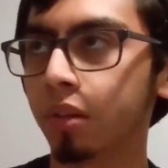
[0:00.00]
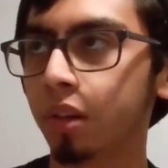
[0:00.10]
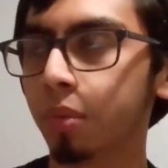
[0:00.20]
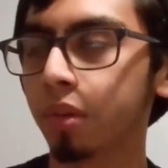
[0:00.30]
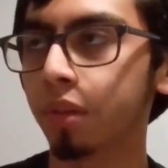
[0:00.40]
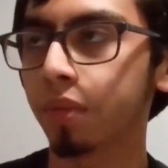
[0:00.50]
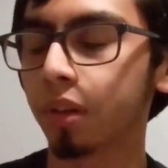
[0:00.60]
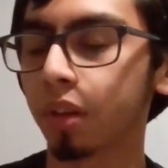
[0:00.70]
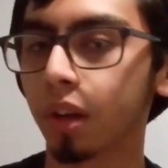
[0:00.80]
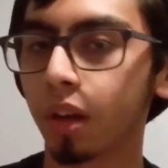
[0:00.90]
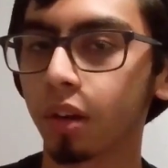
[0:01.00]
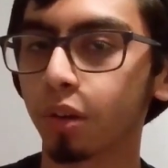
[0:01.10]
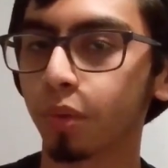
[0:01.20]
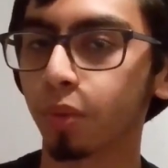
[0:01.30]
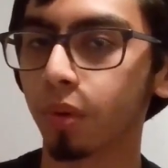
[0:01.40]
I believe, and then they had it
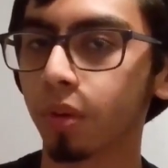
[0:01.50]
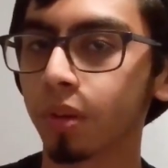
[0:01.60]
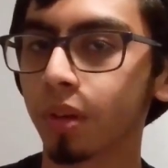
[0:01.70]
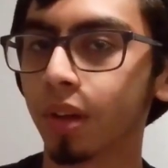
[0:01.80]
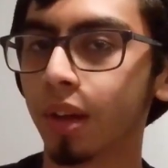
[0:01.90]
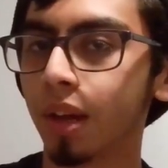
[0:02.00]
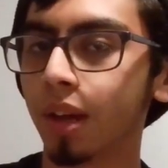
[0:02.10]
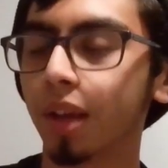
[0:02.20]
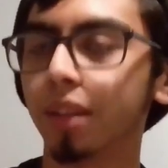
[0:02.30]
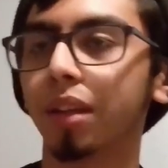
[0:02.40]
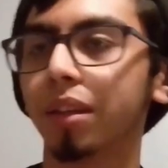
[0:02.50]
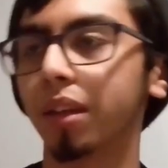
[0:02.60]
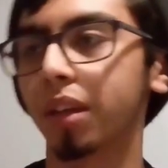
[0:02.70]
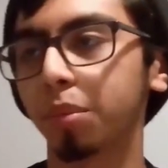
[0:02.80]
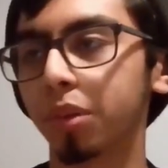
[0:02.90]
open world, and then they
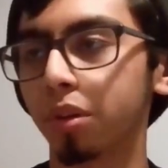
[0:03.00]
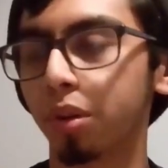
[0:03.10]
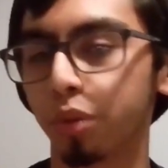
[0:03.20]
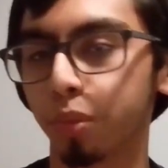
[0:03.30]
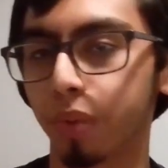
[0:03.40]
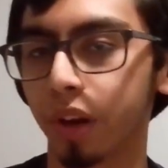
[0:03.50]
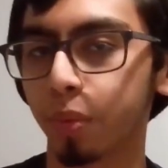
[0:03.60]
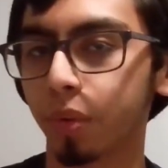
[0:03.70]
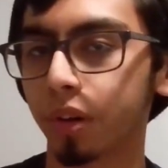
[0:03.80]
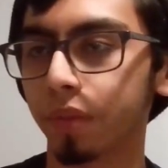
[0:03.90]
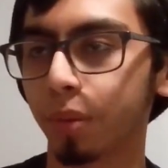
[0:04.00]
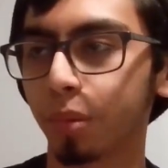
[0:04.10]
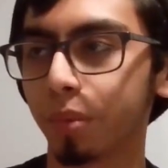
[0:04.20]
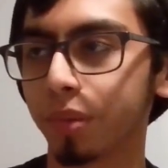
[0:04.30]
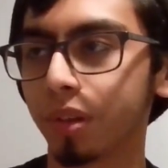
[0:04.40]
kept it going with Breakpoint, if I'm
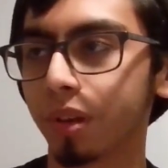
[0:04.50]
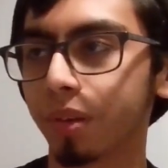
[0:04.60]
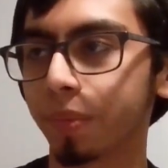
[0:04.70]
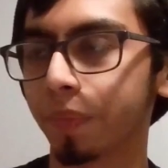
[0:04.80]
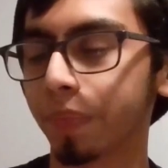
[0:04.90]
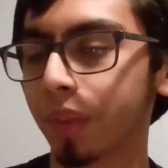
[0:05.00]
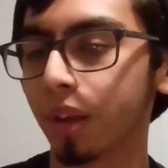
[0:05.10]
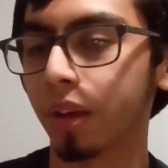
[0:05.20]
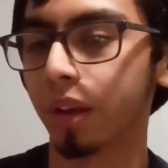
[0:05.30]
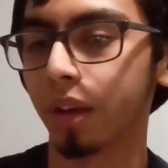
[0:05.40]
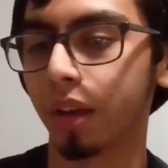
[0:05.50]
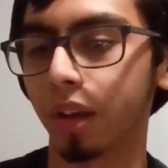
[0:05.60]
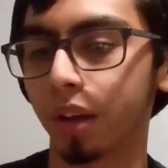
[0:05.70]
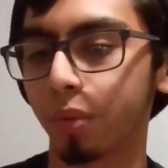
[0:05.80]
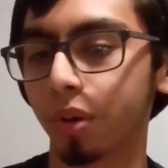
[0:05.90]
not mistaken,
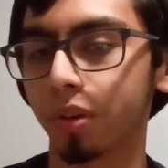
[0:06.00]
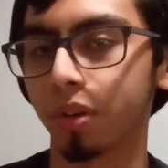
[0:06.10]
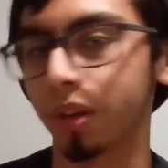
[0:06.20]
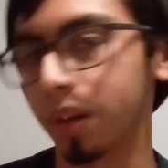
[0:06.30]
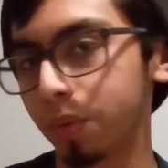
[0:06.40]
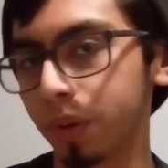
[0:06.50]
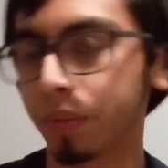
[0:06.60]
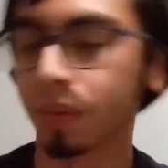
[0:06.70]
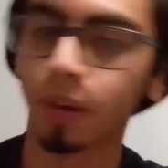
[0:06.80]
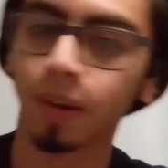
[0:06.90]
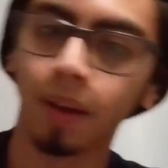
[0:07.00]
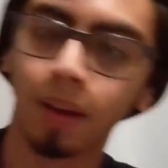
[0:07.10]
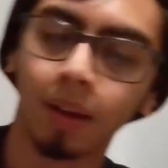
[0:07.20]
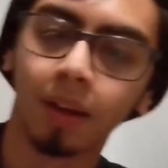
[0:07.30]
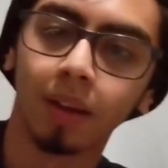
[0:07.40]
and we all know how that went.
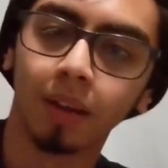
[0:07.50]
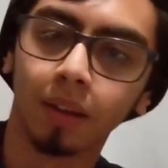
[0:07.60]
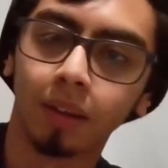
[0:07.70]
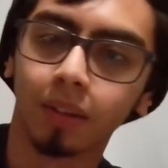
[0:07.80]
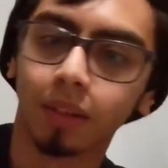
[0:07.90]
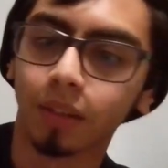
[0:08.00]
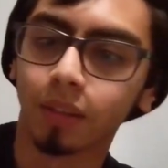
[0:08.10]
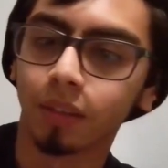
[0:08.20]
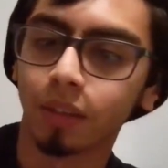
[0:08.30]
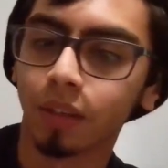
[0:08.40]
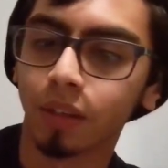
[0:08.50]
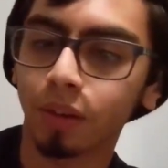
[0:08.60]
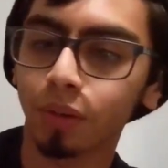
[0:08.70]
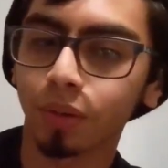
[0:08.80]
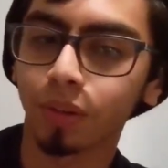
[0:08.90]
And that
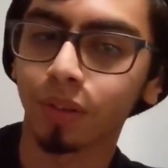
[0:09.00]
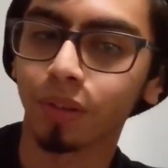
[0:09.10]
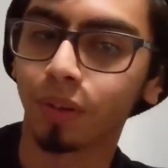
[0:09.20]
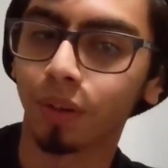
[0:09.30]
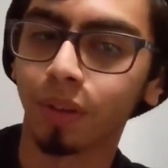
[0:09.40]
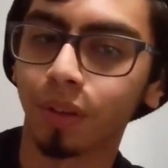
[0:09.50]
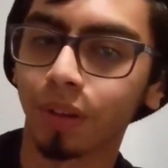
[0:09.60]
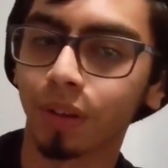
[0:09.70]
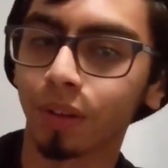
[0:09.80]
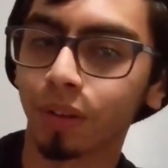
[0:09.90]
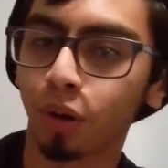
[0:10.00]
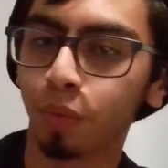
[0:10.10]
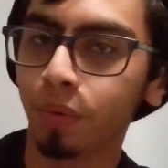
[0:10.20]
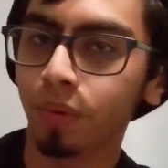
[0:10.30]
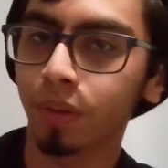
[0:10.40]
also leads to another thing.
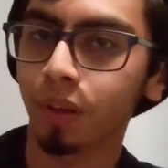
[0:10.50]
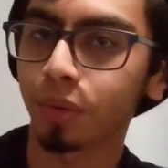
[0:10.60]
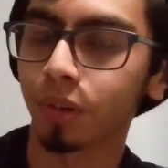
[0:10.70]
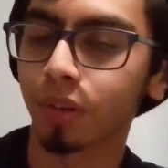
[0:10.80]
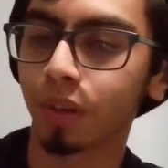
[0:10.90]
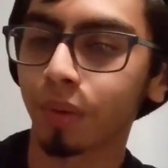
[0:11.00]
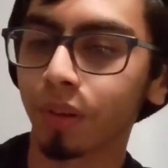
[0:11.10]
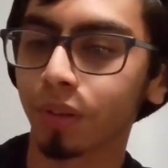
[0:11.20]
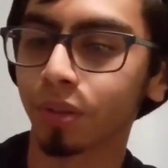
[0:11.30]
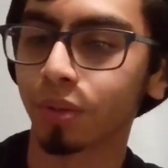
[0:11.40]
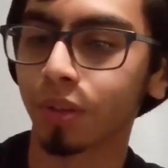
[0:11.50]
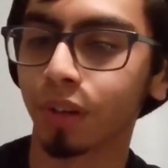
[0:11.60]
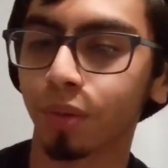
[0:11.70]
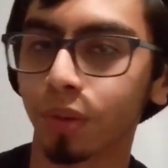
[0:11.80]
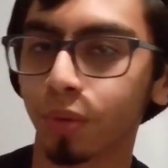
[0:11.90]
Open world games are typically
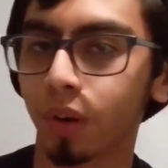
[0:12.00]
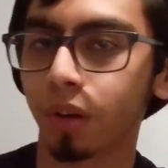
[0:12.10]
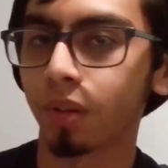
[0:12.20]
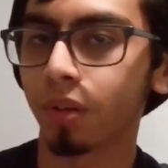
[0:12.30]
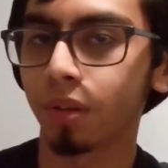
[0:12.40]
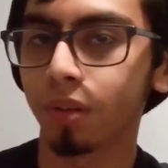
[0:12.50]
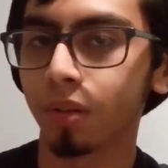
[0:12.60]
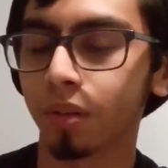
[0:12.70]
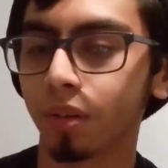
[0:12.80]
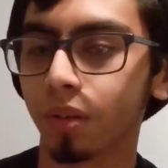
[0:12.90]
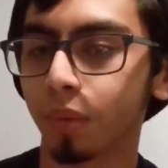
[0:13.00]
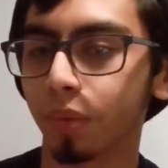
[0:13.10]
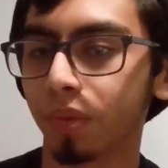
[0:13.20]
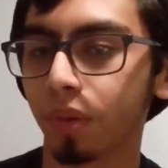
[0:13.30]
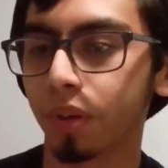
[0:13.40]
associated with grindathons. You know, I mean,
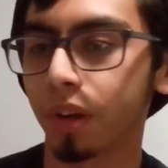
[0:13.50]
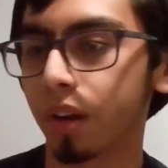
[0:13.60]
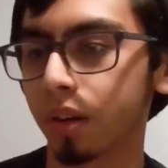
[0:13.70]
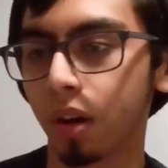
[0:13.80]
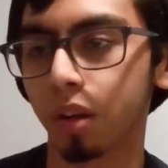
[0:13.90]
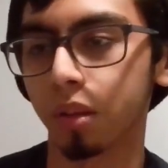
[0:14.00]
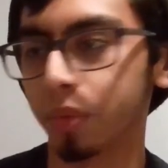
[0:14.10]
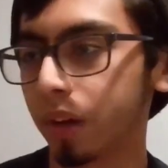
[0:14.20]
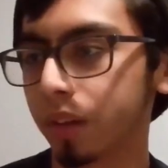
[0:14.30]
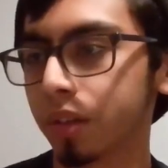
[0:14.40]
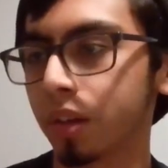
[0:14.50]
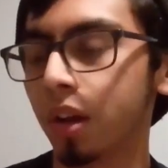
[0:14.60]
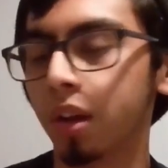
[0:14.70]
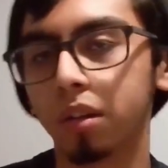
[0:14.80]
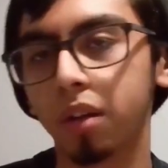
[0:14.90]
we've already had Gotham Knights,
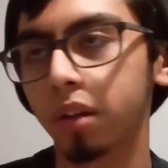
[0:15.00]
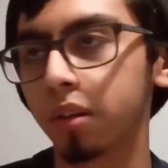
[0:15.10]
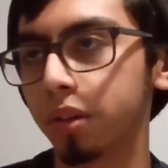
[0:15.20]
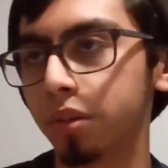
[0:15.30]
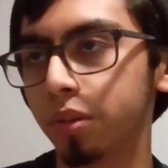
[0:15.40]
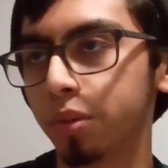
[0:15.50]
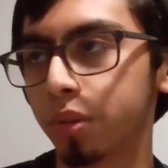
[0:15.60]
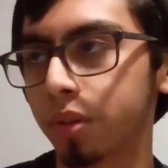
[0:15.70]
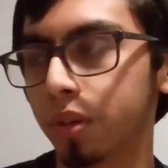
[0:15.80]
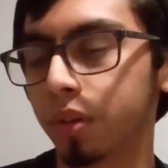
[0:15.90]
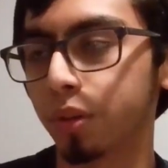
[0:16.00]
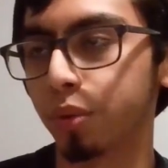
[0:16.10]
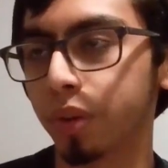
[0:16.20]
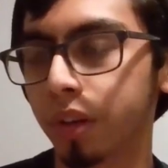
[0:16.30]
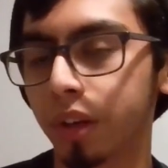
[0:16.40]
Dying Light 2 to a certain
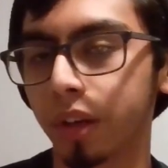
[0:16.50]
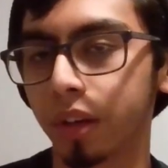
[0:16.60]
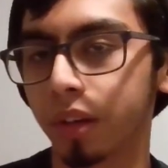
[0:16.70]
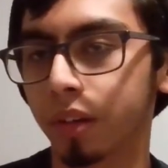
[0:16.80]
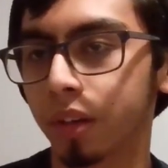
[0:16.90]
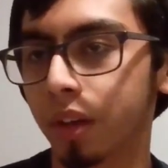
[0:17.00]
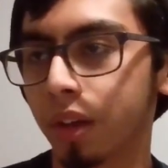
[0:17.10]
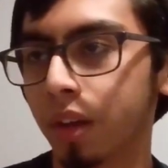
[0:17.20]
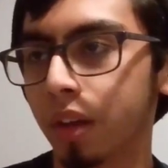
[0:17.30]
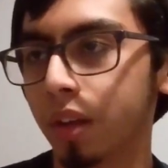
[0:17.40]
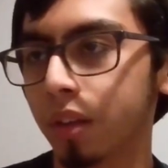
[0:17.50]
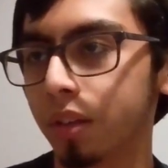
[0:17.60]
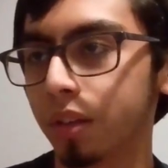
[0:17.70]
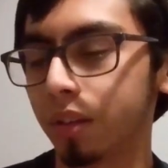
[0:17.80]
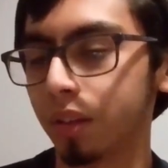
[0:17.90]
degree, and
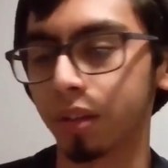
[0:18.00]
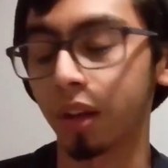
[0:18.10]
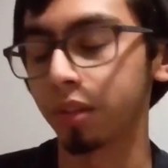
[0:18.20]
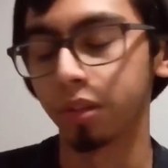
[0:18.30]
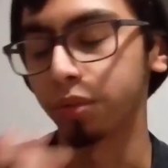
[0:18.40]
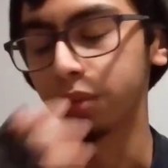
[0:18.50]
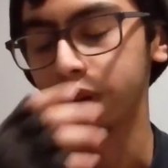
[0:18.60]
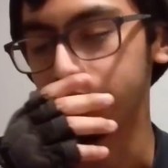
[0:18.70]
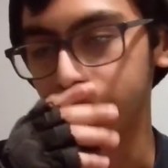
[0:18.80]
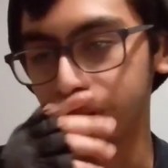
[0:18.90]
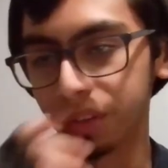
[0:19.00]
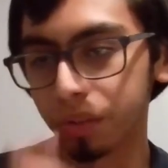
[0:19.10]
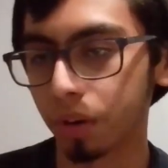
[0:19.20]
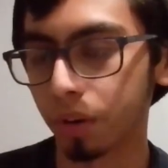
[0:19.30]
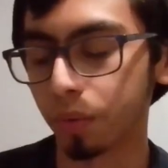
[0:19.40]
the Assassin's Creed series
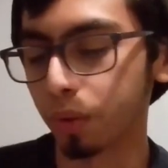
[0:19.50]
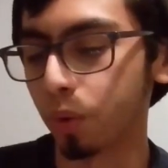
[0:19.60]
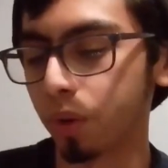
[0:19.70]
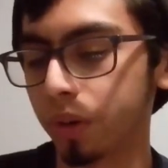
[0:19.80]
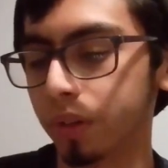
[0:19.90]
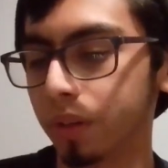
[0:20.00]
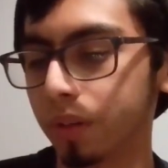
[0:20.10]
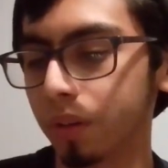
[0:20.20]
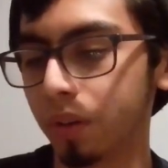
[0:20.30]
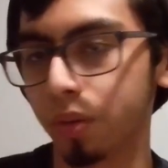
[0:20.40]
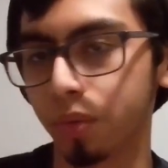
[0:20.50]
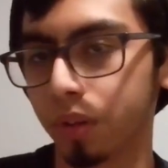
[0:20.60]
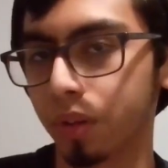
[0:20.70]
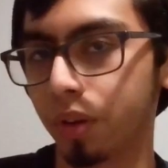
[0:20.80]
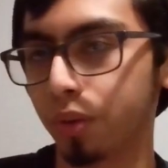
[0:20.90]
starting with Origins, along
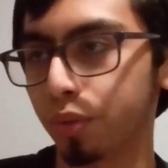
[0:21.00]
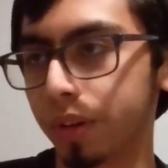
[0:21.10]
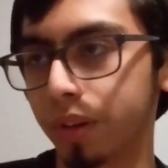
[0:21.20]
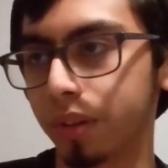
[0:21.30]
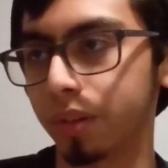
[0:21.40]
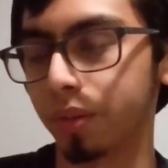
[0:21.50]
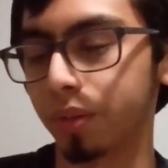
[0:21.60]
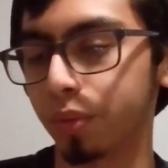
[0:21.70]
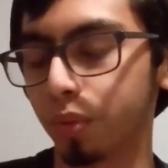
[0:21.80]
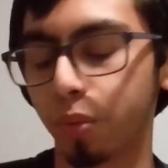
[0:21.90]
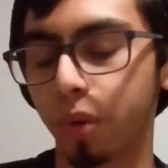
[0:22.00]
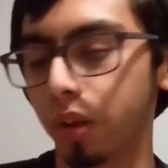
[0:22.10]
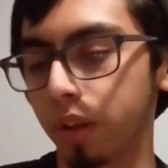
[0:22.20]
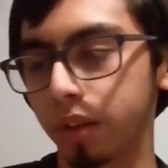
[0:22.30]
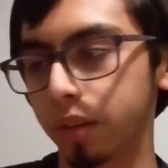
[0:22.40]
with the Ghost Recon series with
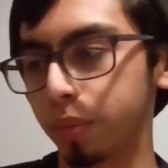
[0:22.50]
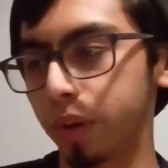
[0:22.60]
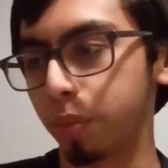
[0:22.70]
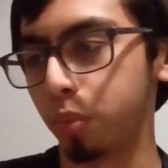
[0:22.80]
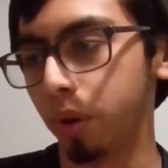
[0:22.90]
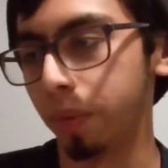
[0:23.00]
Wildlands and Breakpoint.